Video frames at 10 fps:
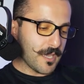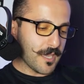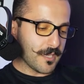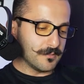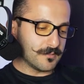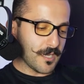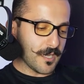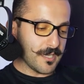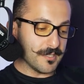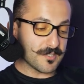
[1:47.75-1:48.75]
And uh,
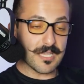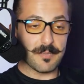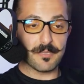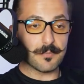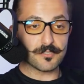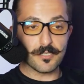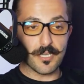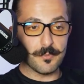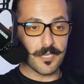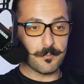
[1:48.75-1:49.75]
and his name kept on
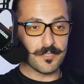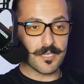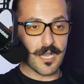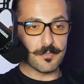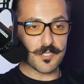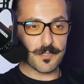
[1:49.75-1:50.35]
coming up in the comments,